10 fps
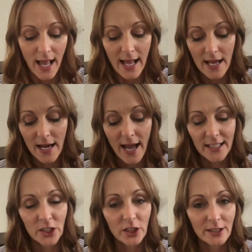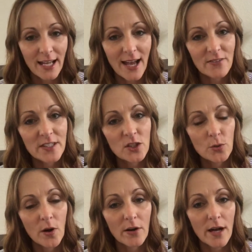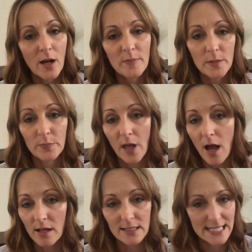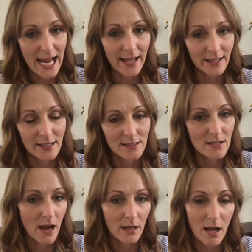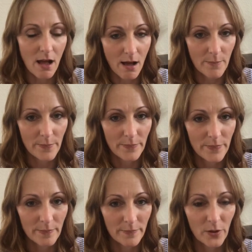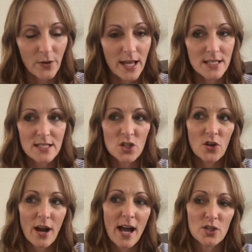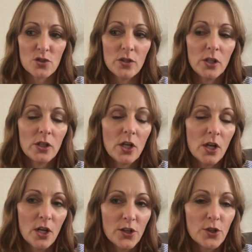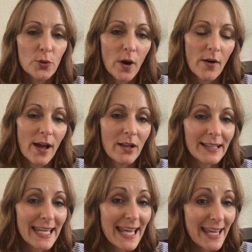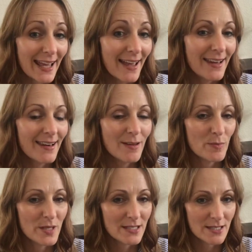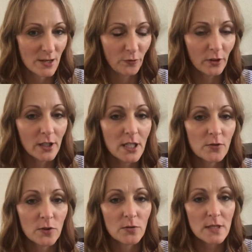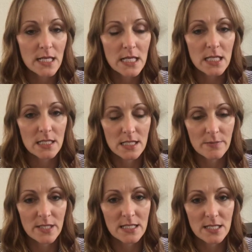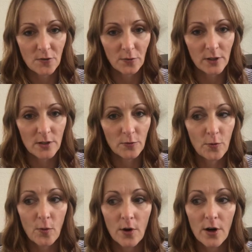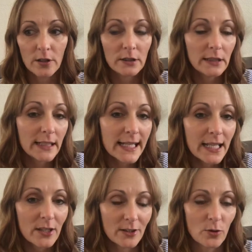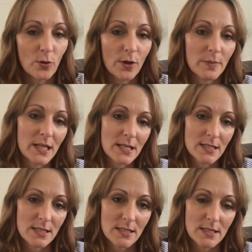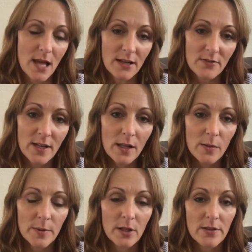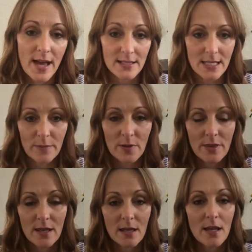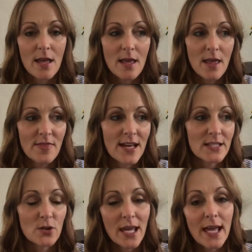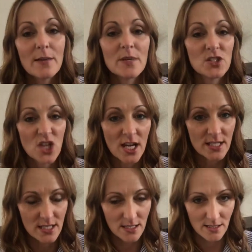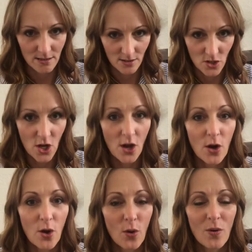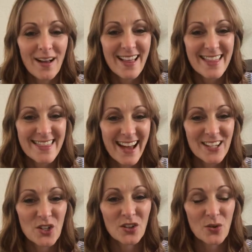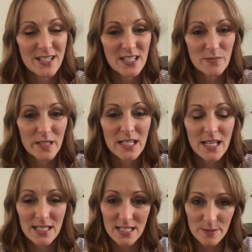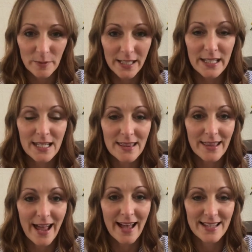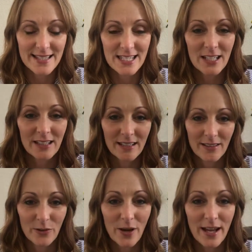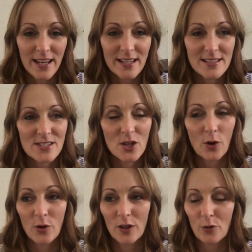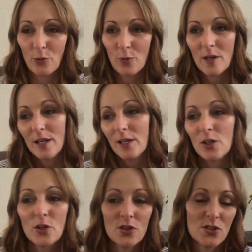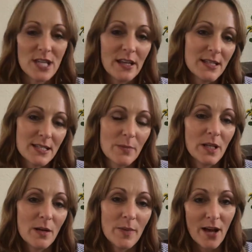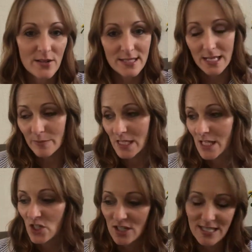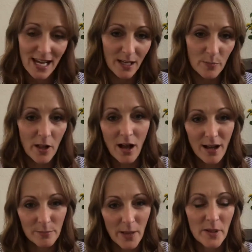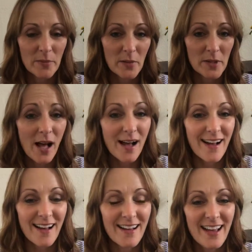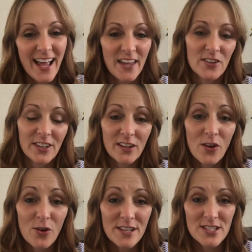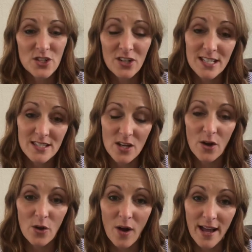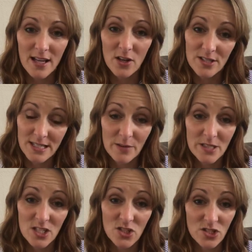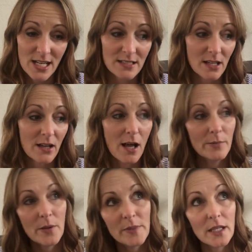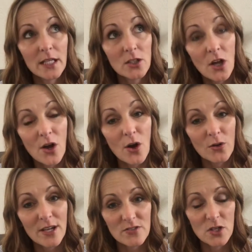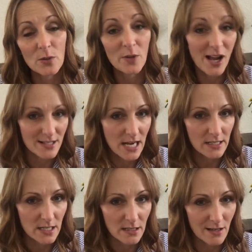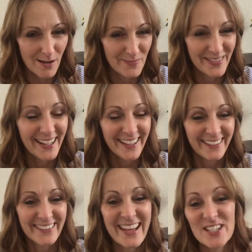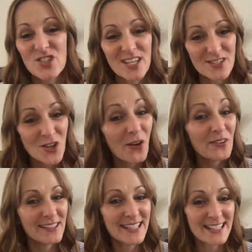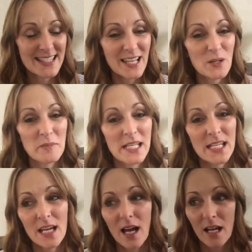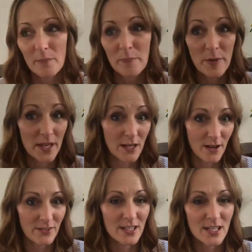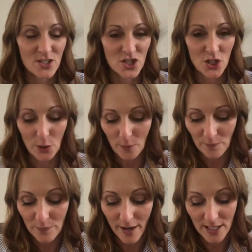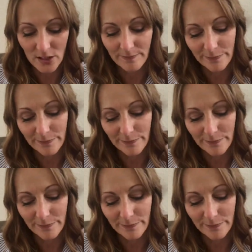And I could have the URL be blogtech.com. Okay, so your actual URL can be different if you need it to be different for length or because it's not available, that type of thing. That's okay, but just know that you're going to be explaining that Okay, so if you're telling somebody about Tammy Teaches Tech blog, blah, blah, blah, blah, and they're like, oh, that's great. So I go to TammyTeachesTech.com and I'll be like, no, you have to go to blogtech.com. Okay, just know that that's going to be a bit of an issue, but